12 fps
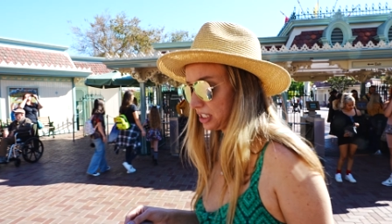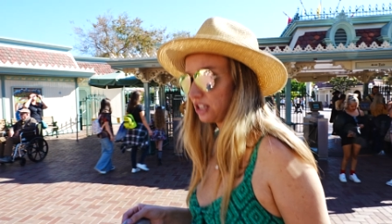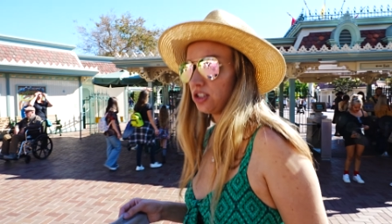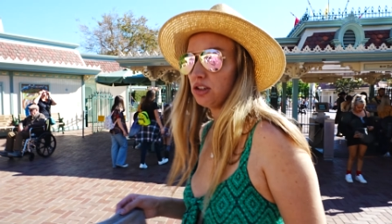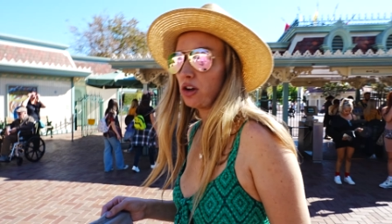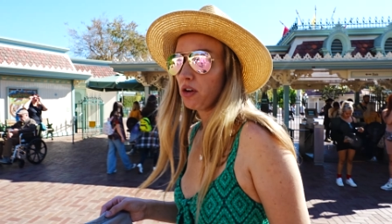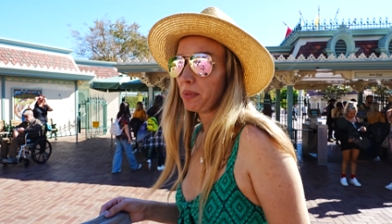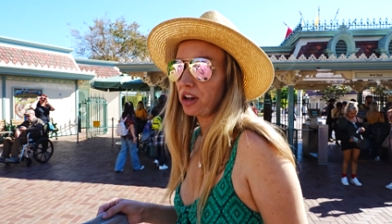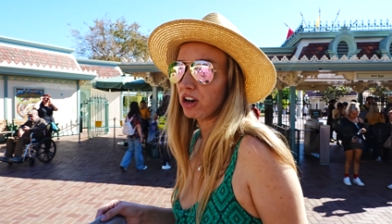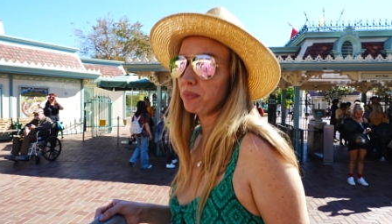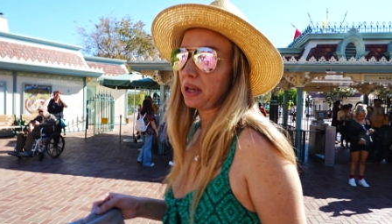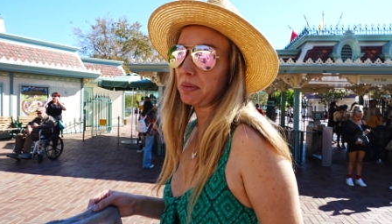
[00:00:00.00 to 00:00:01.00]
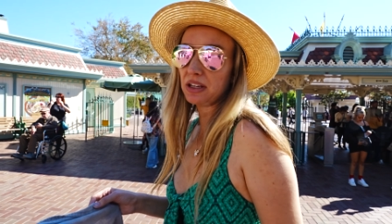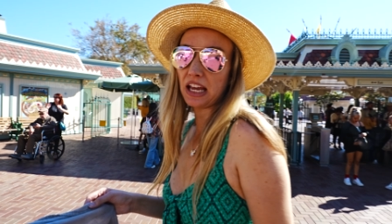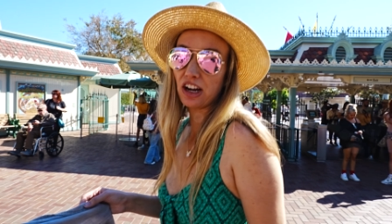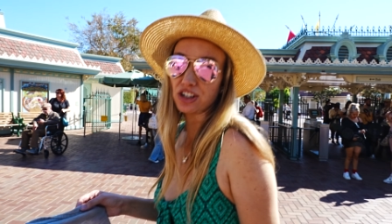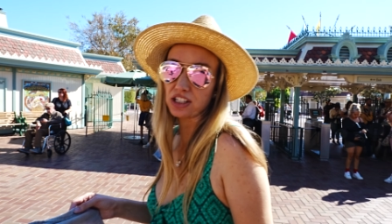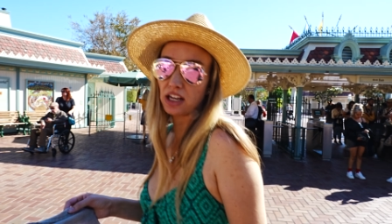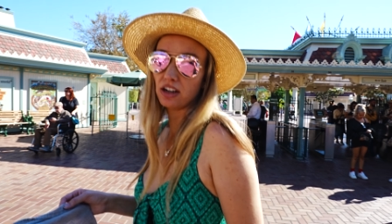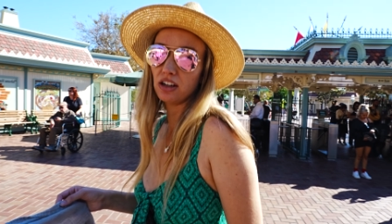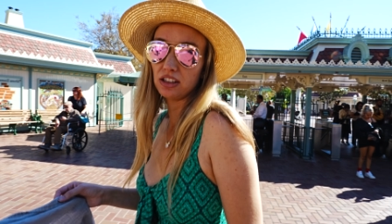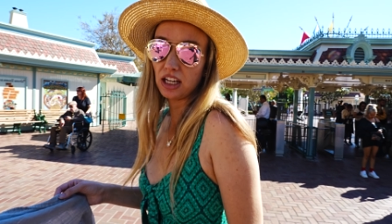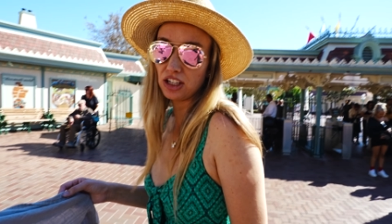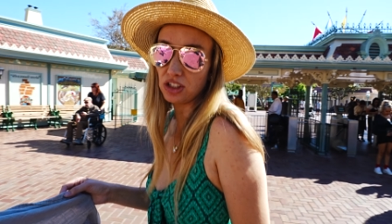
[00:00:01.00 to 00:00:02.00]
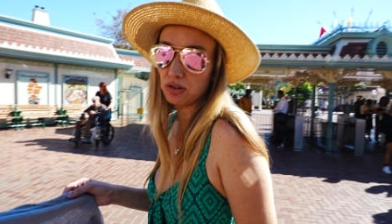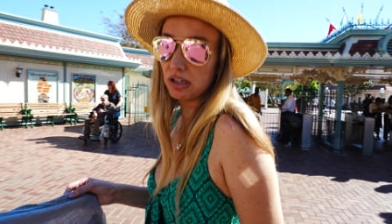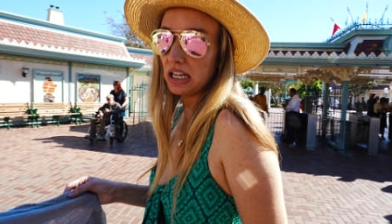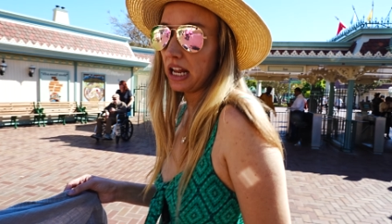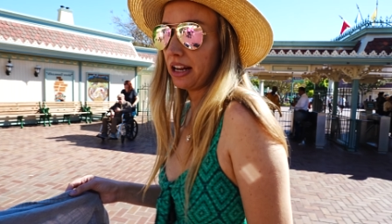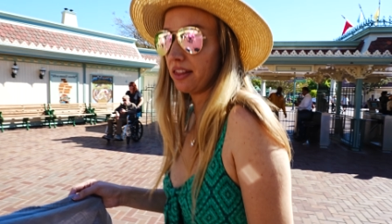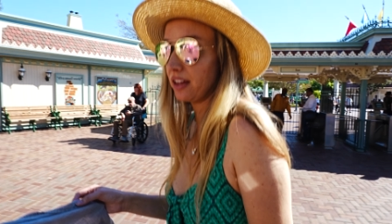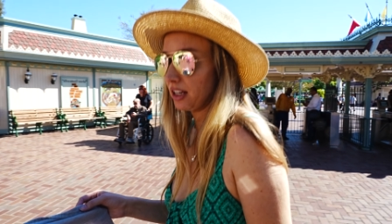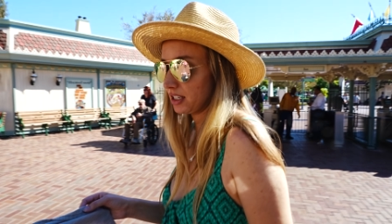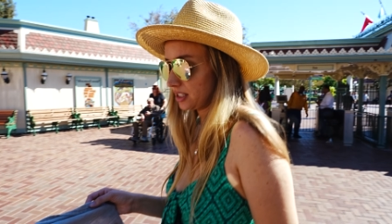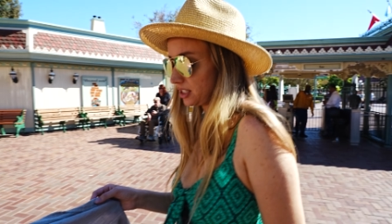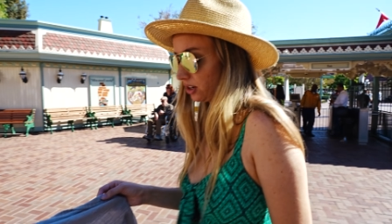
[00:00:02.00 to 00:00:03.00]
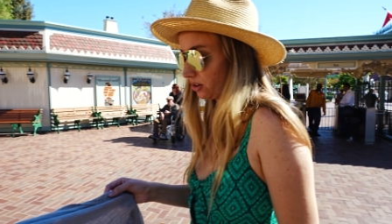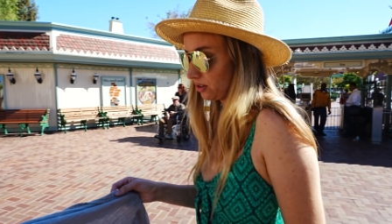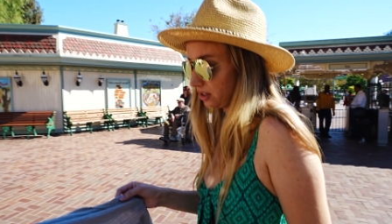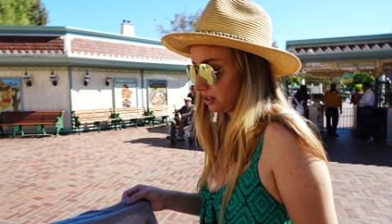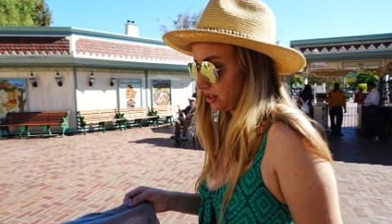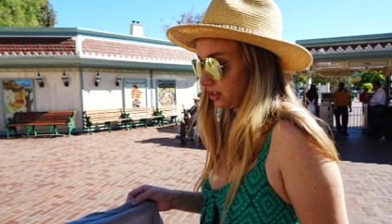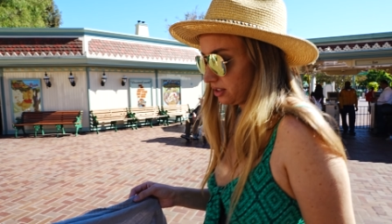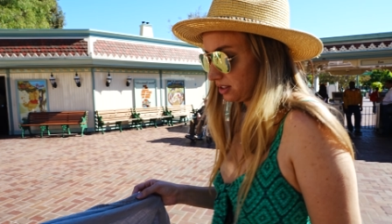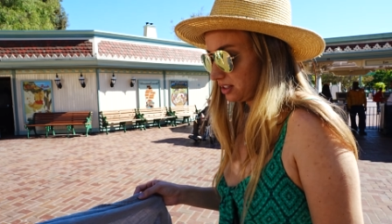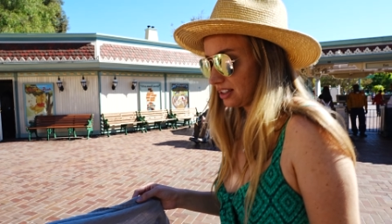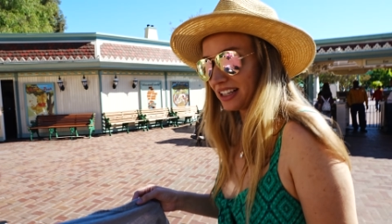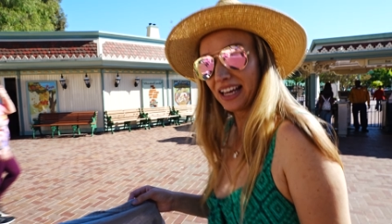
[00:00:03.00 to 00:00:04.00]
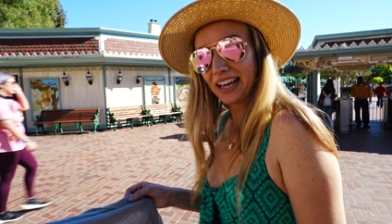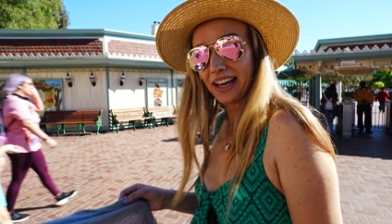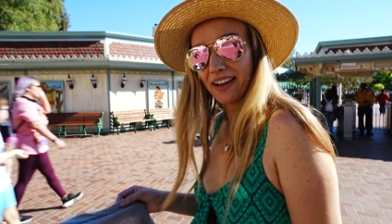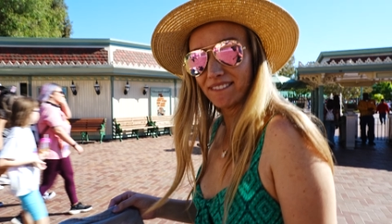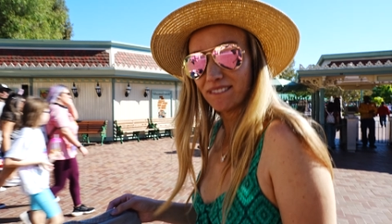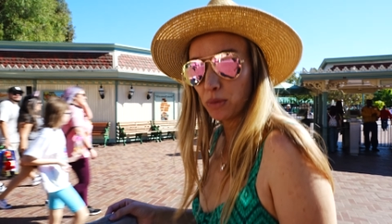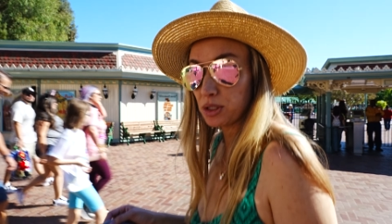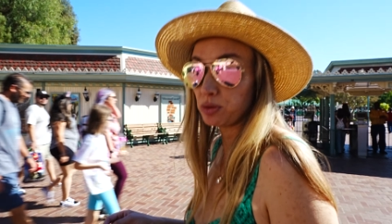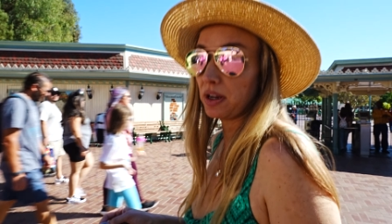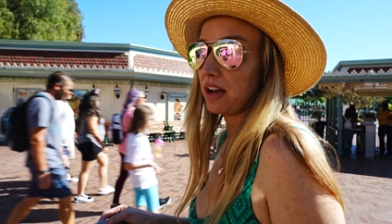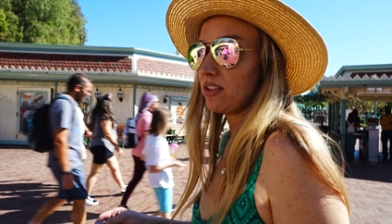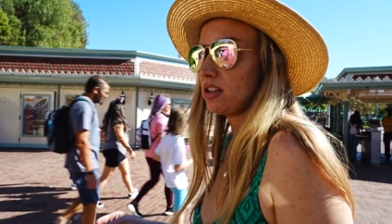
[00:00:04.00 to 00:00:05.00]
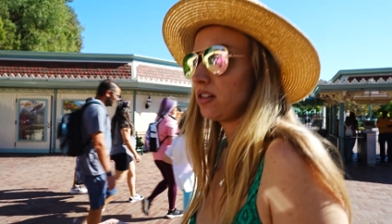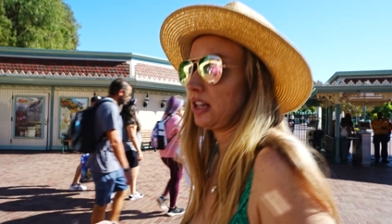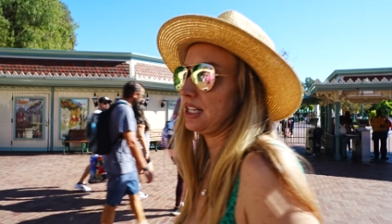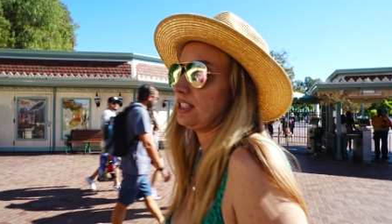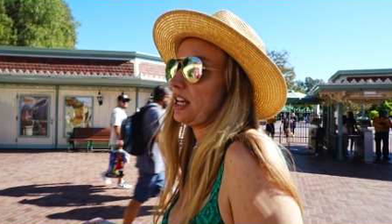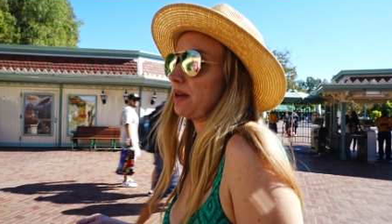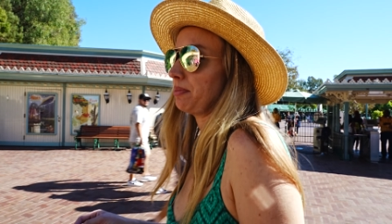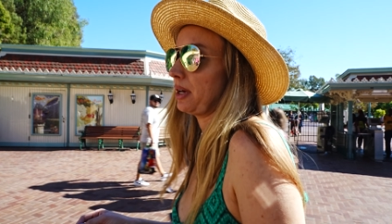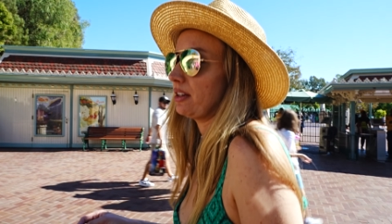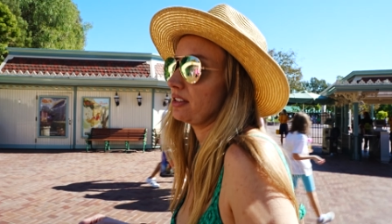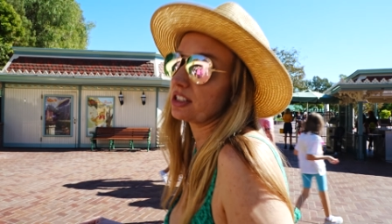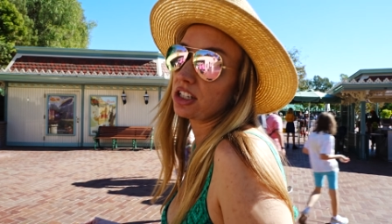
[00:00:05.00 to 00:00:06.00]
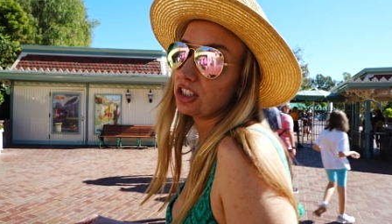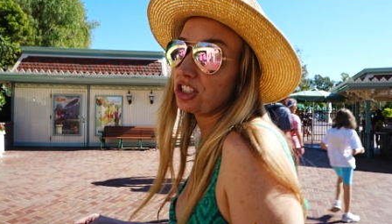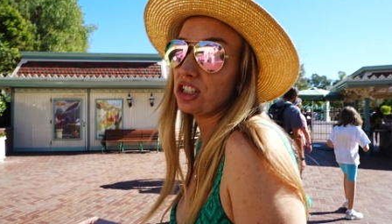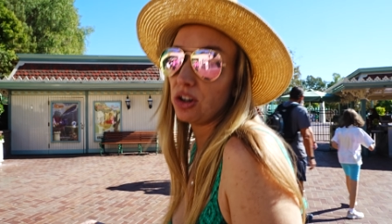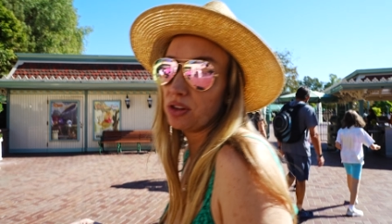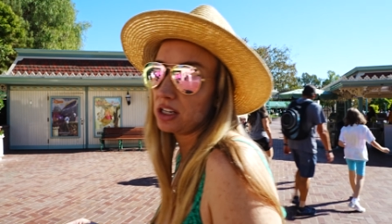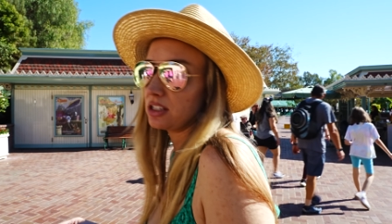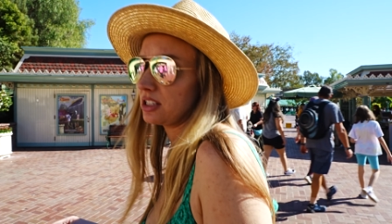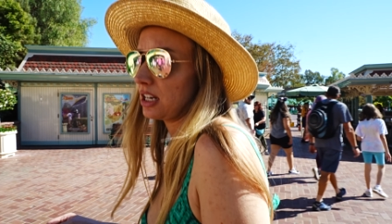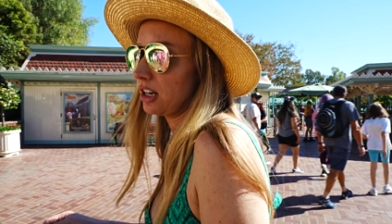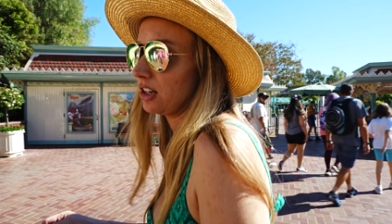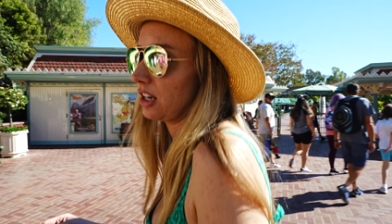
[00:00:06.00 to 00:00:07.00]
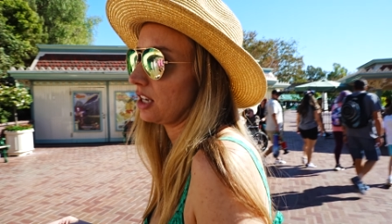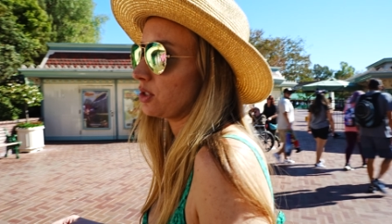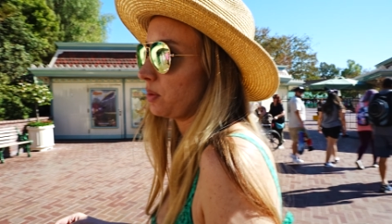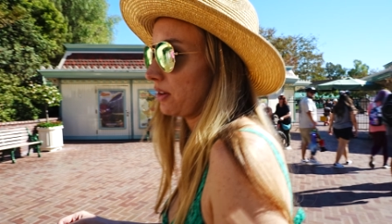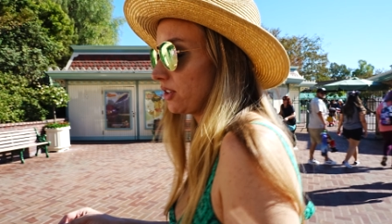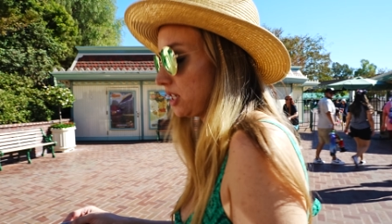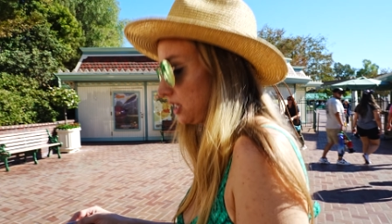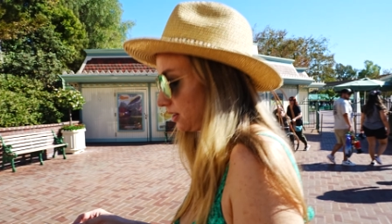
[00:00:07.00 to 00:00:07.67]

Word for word: said, "Do you know about our baby care center in case you need anything?" So. Aww. Oh. Yeah, which we haven't utilized yet, but it's good to know that it's there in case we ever need